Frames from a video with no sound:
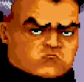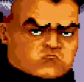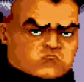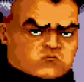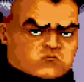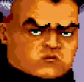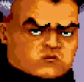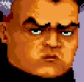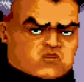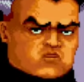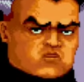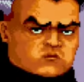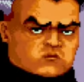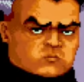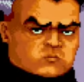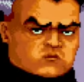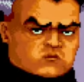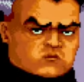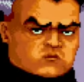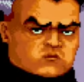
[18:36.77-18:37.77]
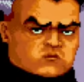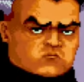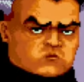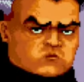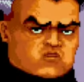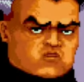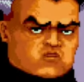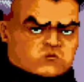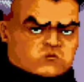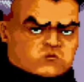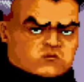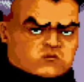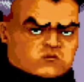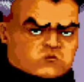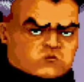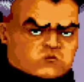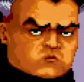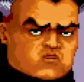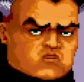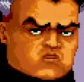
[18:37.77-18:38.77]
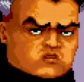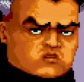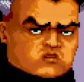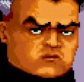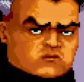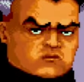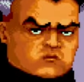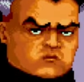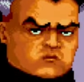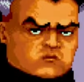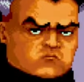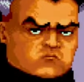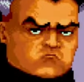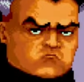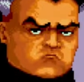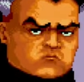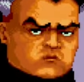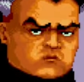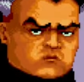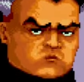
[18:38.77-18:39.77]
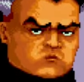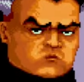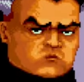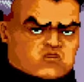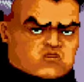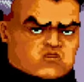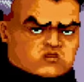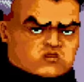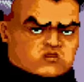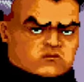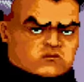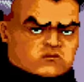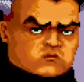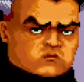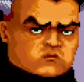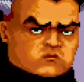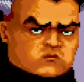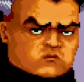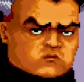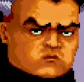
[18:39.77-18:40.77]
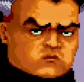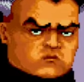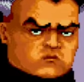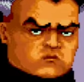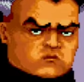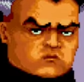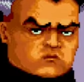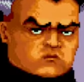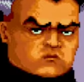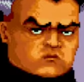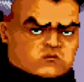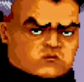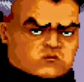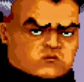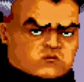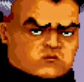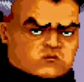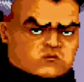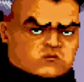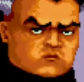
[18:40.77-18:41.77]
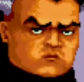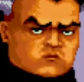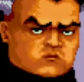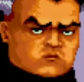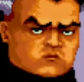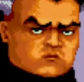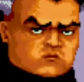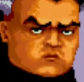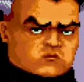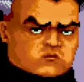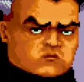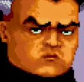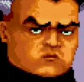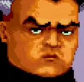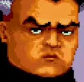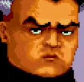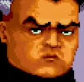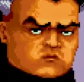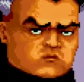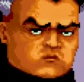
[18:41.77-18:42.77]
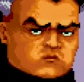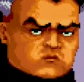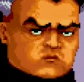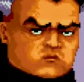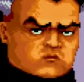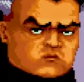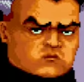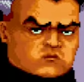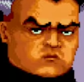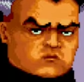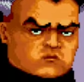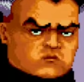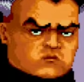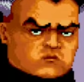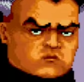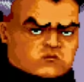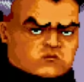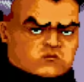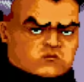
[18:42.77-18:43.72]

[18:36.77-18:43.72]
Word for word: We can send him what he asked for, as our stocks are, and we'll argue.